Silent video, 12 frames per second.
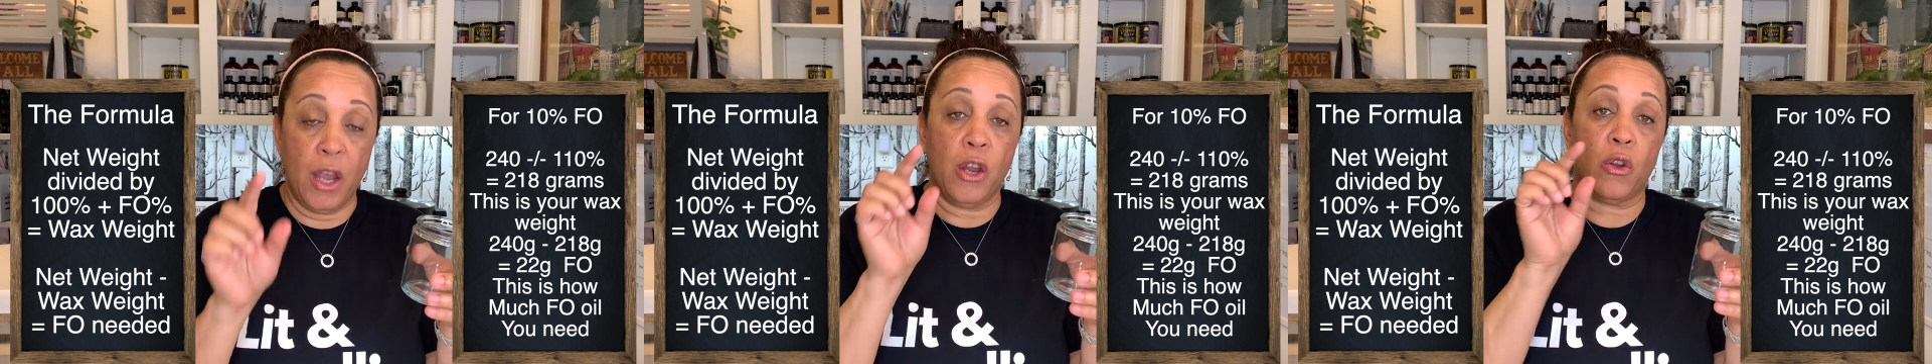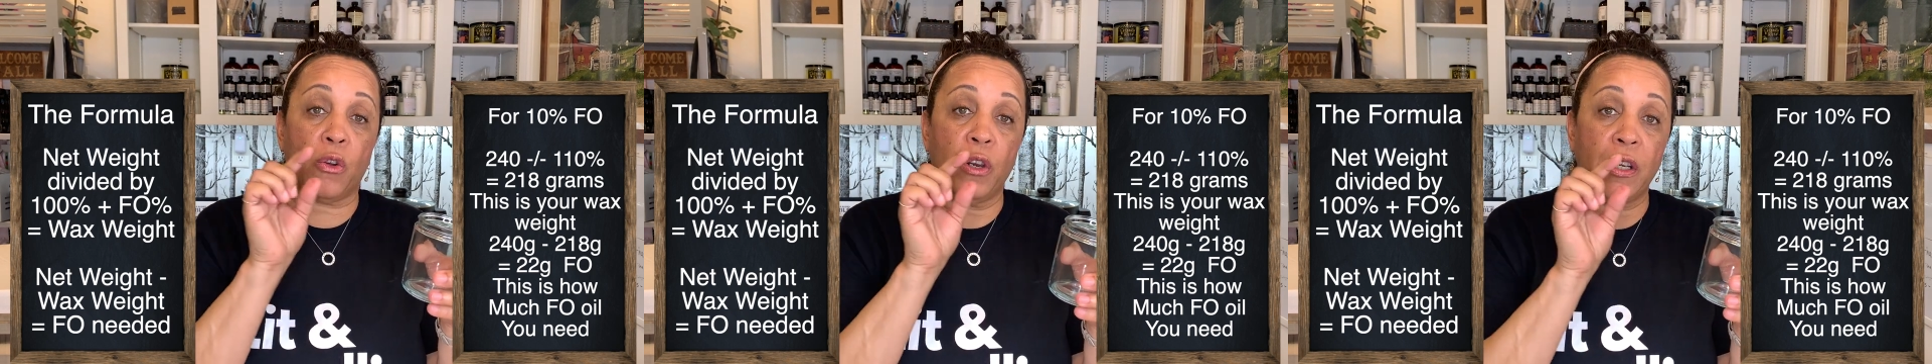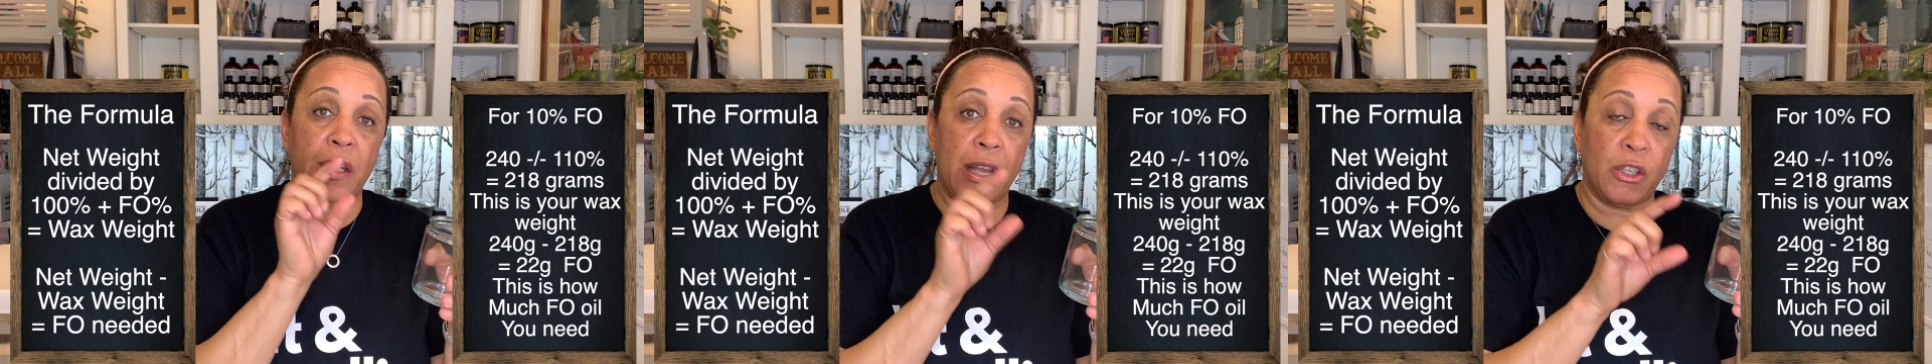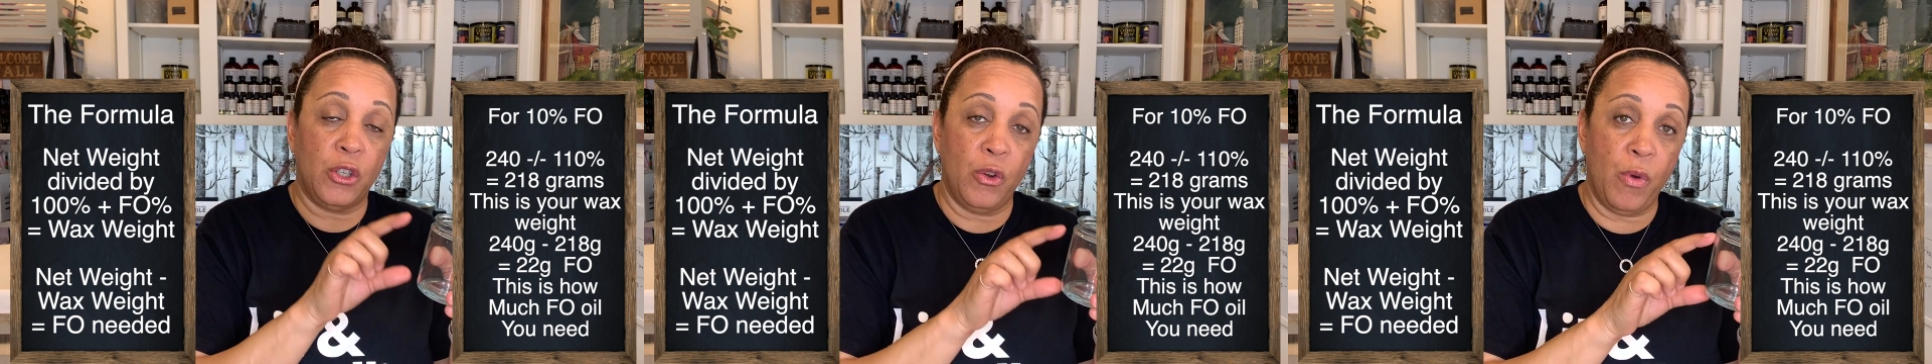you're going to
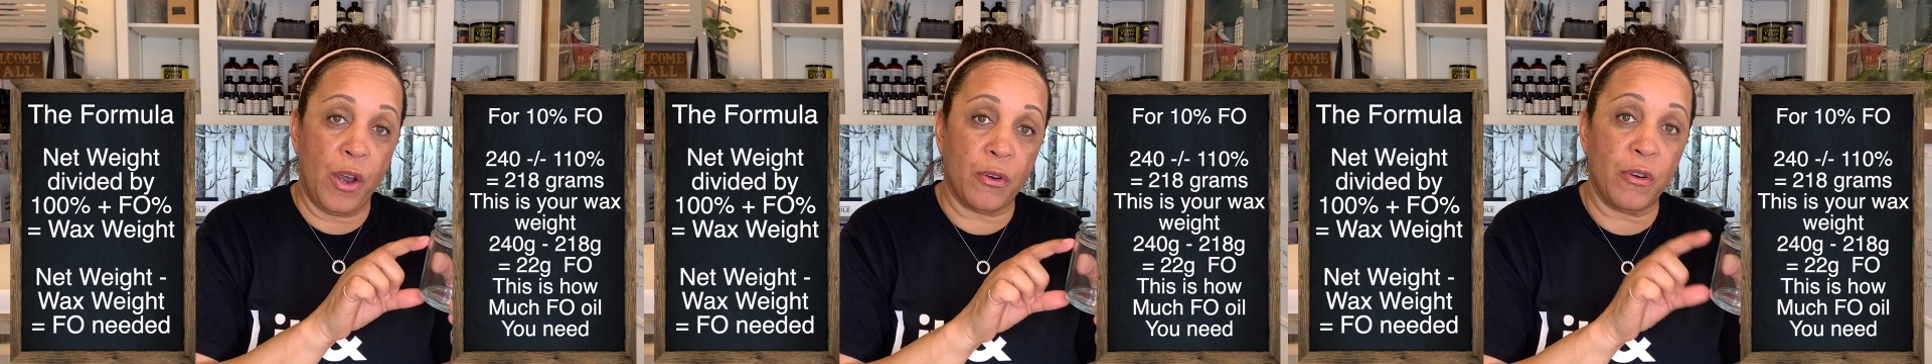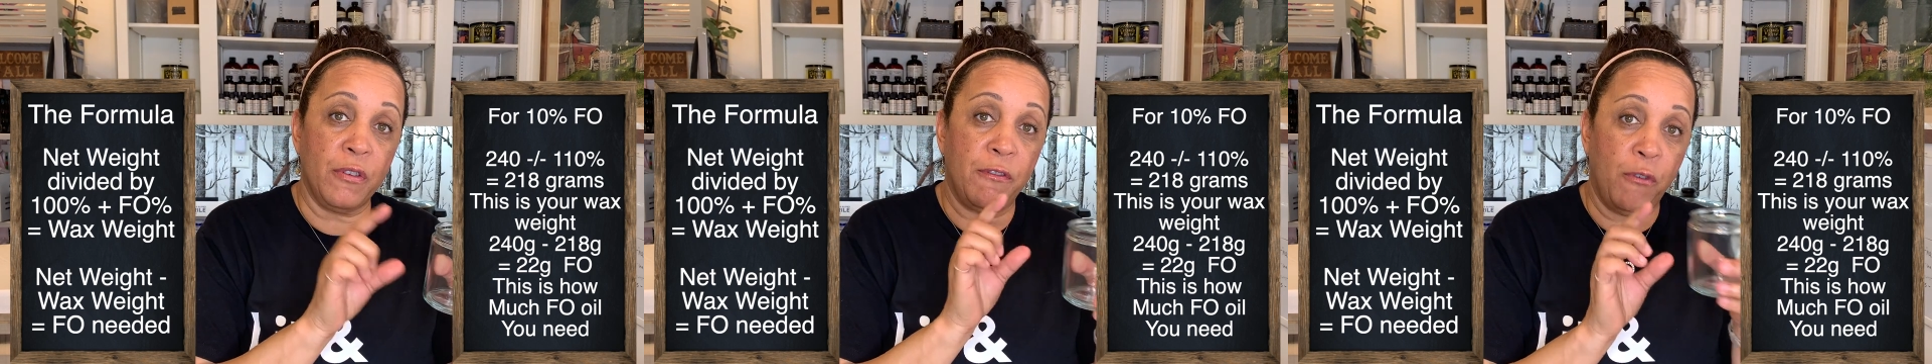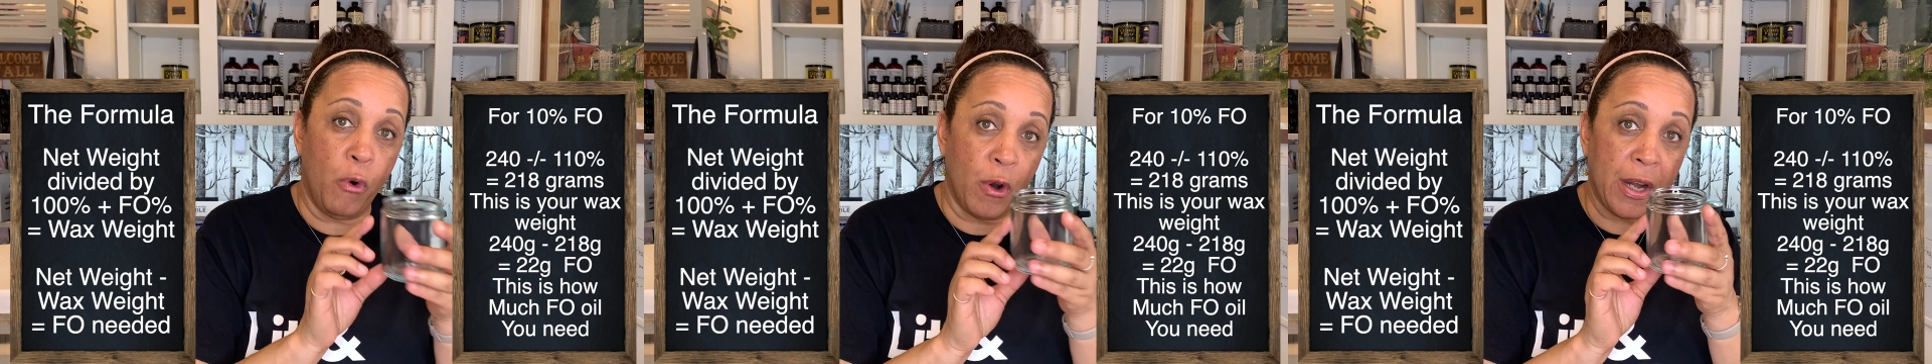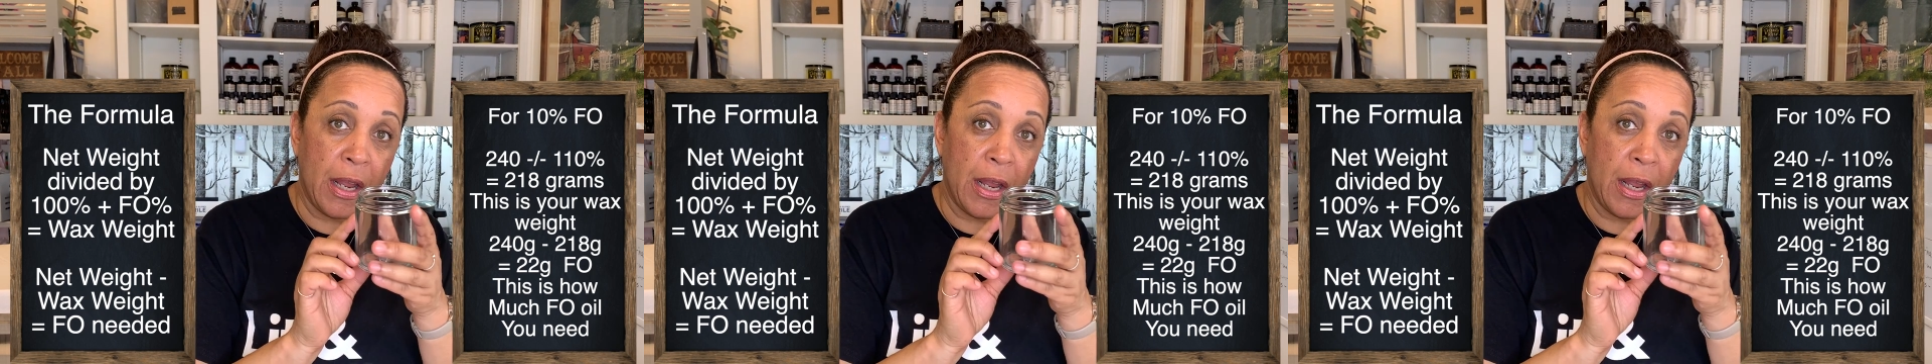take 240,